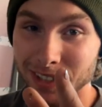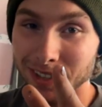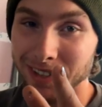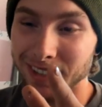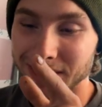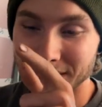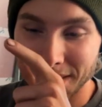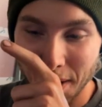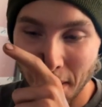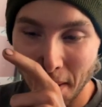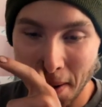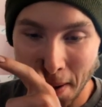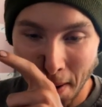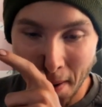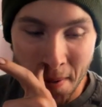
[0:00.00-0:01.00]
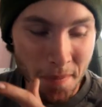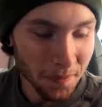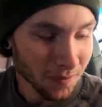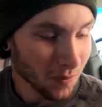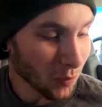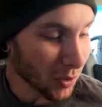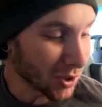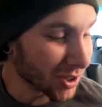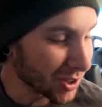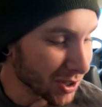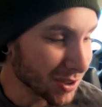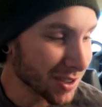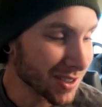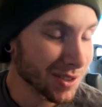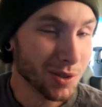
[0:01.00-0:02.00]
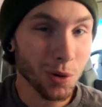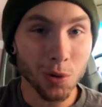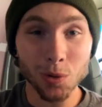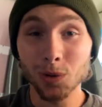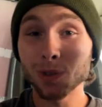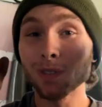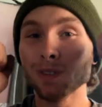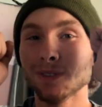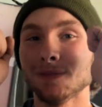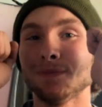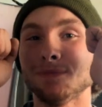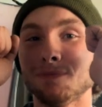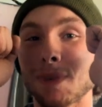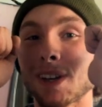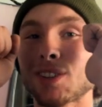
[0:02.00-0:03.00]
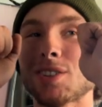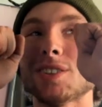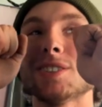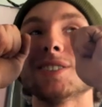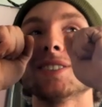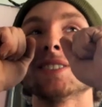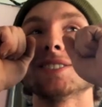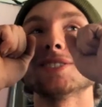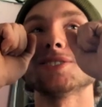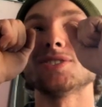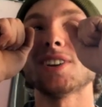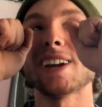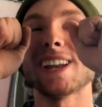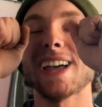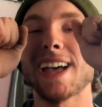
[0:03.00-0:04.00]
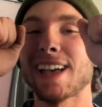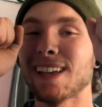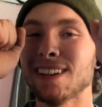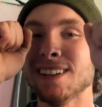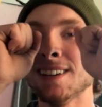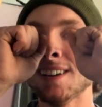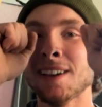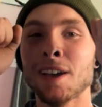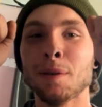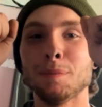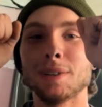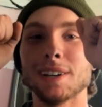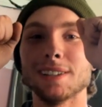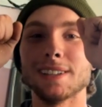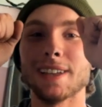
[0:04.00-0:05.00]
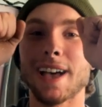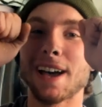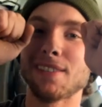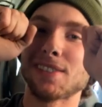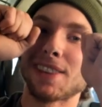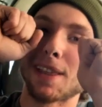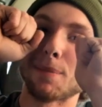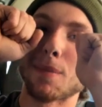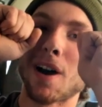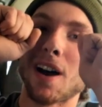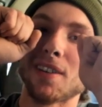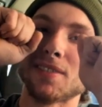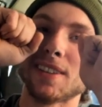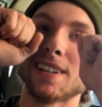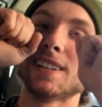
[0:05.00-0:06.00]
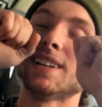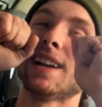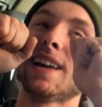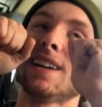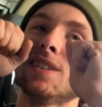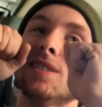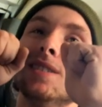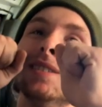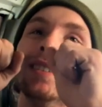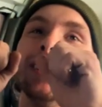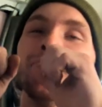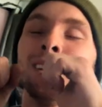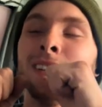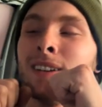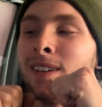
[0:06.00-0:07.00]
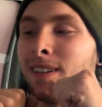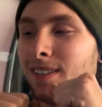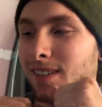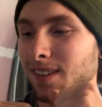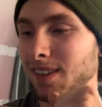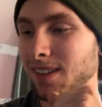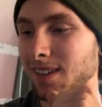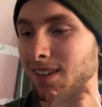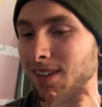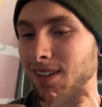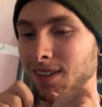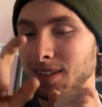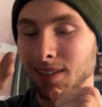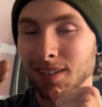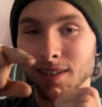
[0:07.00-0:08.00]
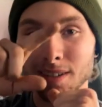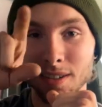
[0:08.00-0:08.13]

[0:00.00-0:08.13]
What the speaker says: you're doing. When you're using the tool, make sure you're straight ahead, because having them offset at an angle, where